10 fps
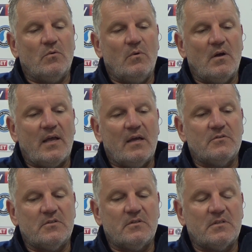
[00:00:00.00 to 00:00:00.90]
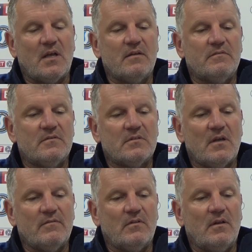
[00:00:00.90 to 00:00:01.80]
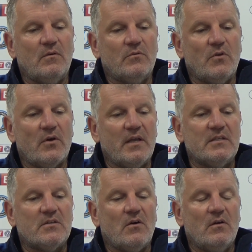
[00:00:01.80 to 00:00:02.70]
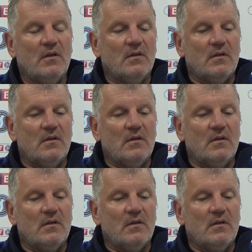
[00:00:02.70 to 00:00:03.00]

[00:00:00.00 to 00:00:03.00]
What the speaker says: workout just to save him a little knock he's got.